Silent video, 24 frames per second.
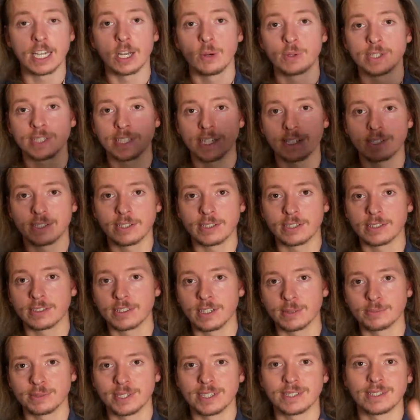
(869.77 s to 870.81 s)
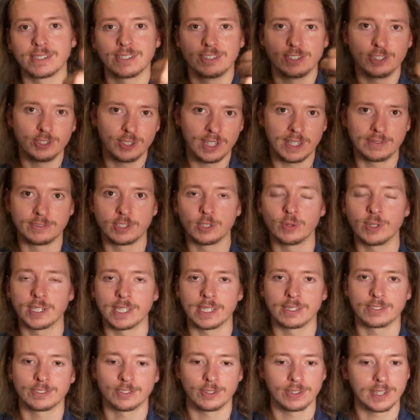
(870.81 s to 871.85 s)
And when you get good at something, you love doing
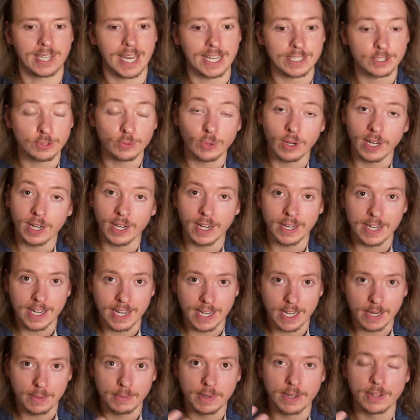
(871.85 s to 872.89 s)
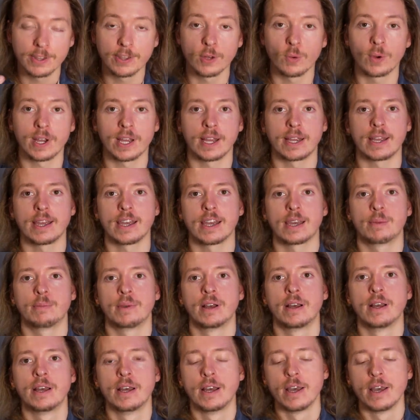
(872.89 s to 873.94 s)
it. So that's why I am the way I am.